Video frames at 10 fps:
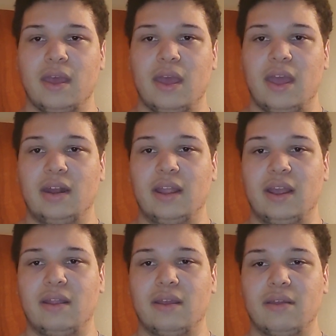In
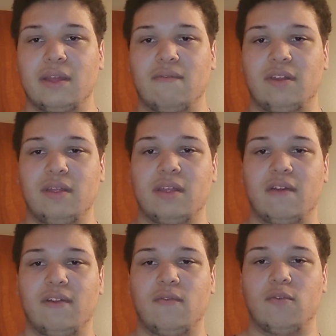late
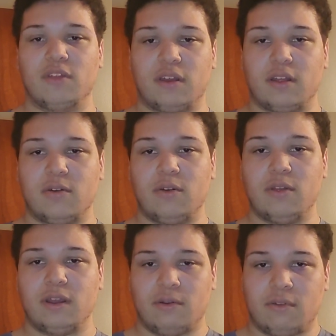1774, the colonial
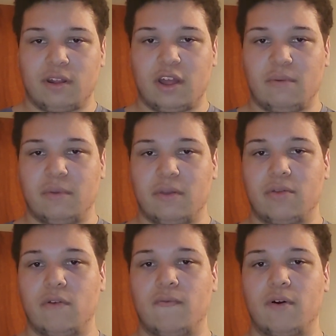leaders adopted the
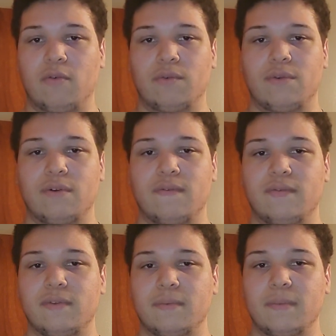Suffolk
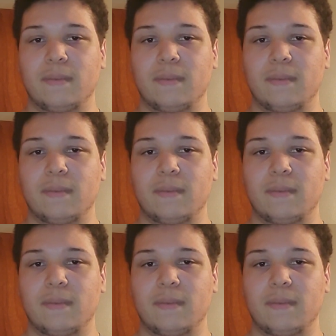Resolves